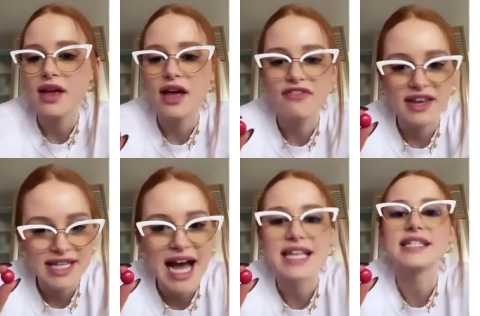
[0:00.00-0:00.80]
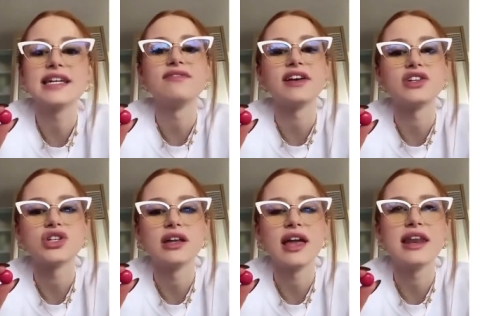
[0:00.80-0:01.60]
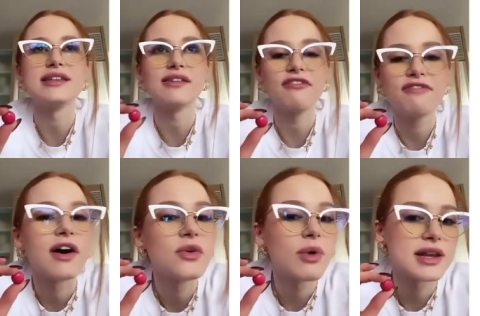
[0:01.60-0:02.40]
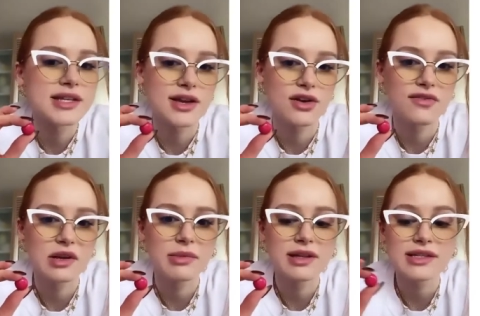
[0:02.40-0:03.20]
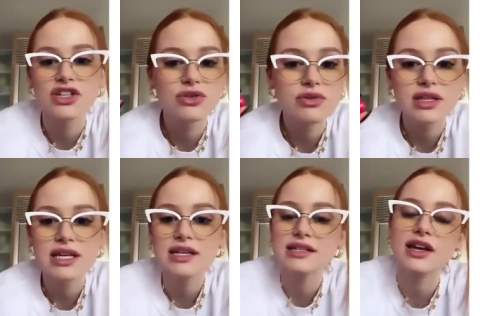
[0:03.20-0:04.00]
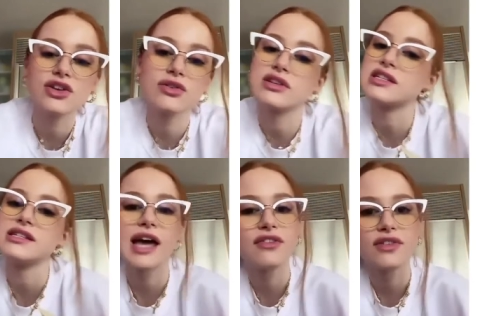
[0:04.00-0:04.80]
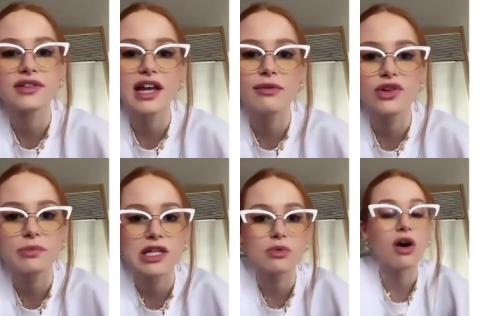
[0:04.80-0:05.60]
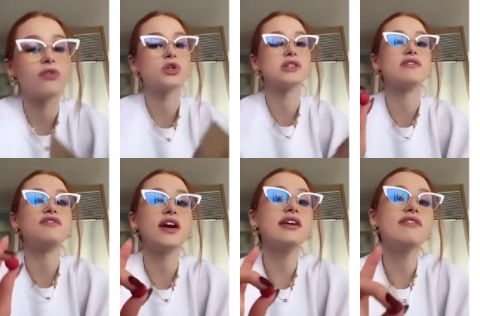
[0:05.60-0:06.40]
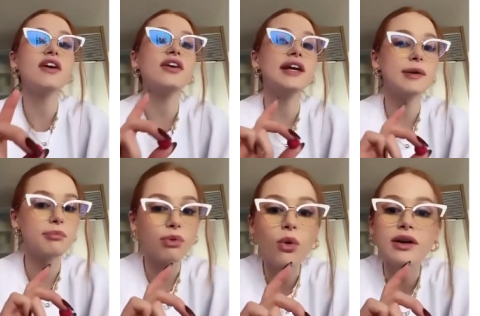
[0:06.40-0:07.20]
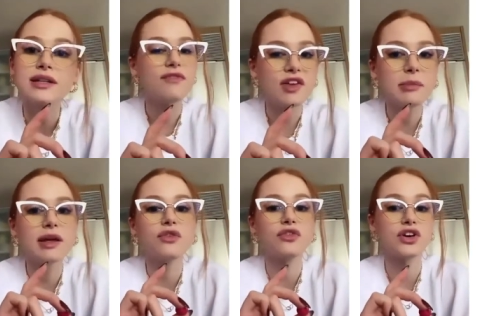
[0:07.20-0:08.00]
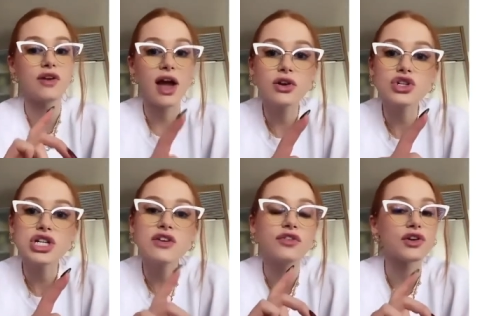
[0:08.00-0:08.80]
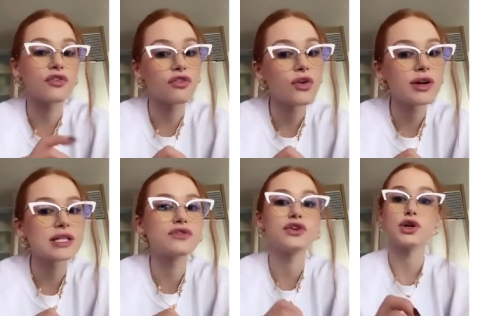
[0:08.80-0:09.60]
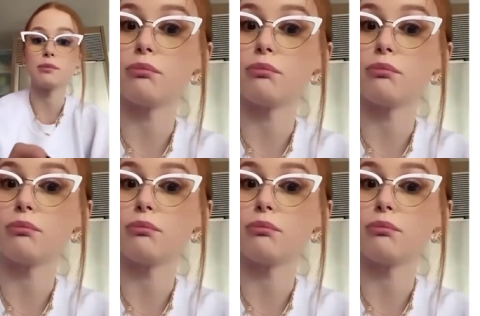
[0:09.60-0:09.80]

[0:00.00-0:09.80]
a fantastic invention. It is a fun way to take your vitamins. Two of these, and you're set for the day with your B12, which is a very, very important vitamin for your for your focus, for your